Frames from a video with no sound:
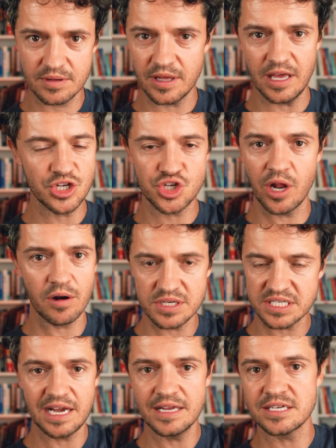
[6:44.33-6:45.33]
engineer or
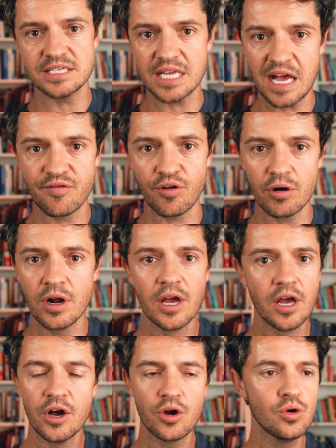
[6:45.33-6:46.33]
scientist ever
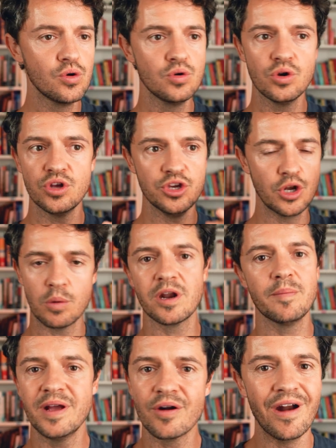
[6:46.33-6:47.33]
who you don't want
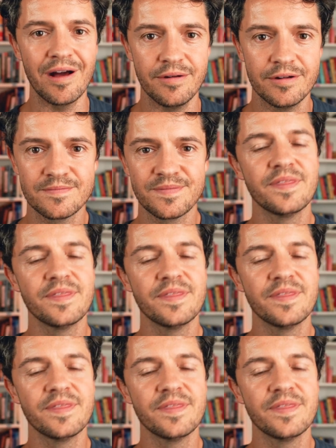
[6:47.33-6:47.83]
to be around.